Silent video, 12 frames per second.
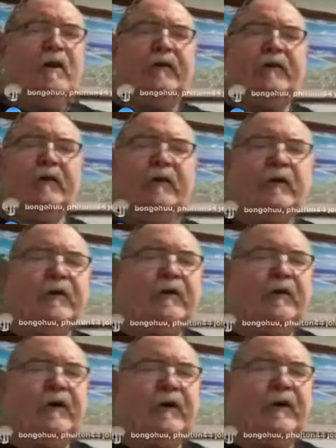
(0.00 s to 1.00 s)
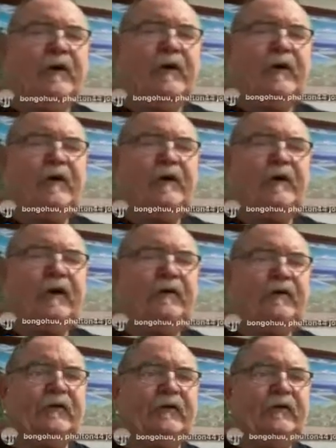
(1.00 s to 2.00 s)
So,
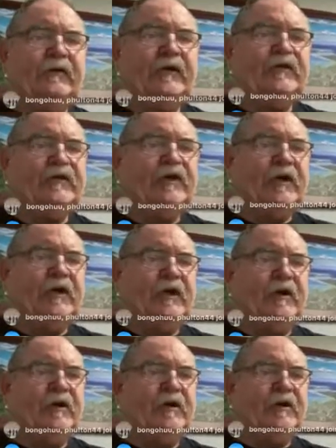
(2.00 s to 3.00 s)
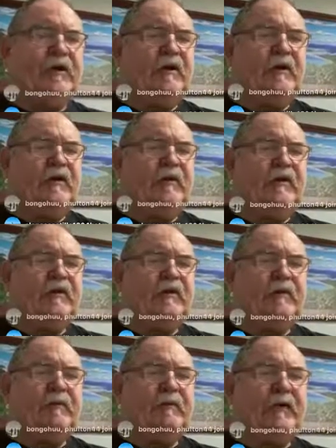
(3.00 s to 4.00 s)
next question: what's
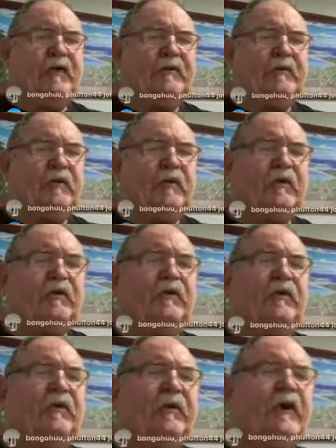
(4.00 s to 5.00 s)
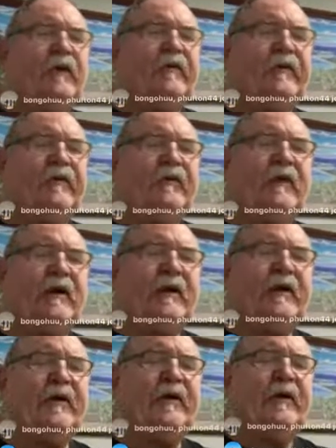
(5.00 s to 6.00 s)
the best board for a novice
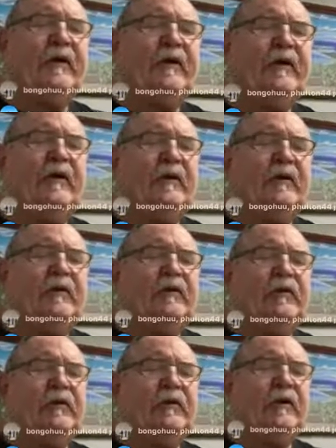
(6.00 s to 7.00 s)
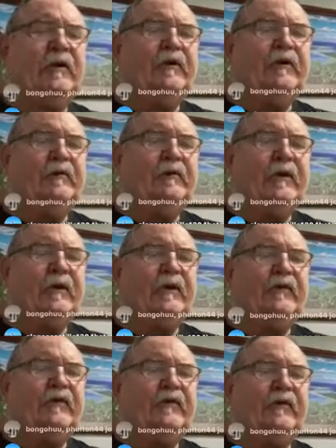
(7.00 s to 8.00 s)
rider? 200
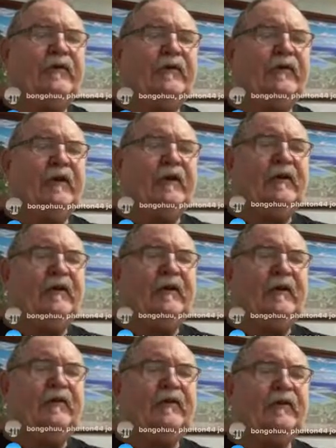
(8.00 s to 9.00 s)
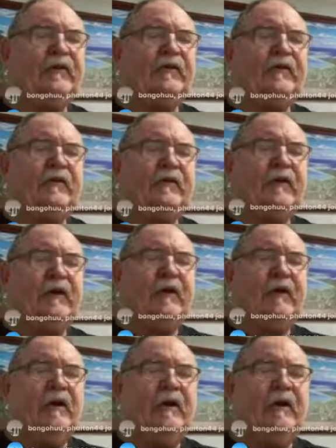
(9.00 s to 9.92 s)
pounds, 6 feet, East Coast, Florida.